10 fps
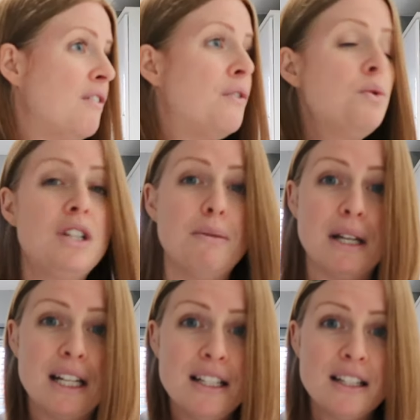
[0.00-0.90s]
40
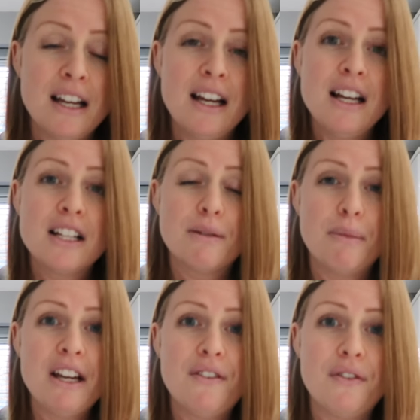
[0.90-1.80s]
minutes to
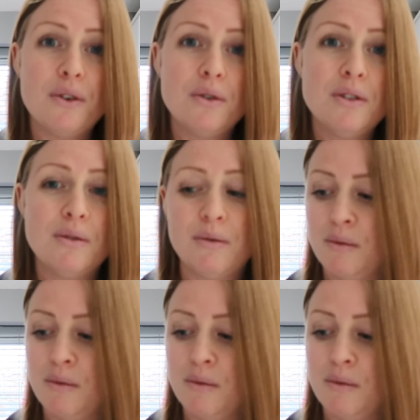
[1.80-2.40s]
make food,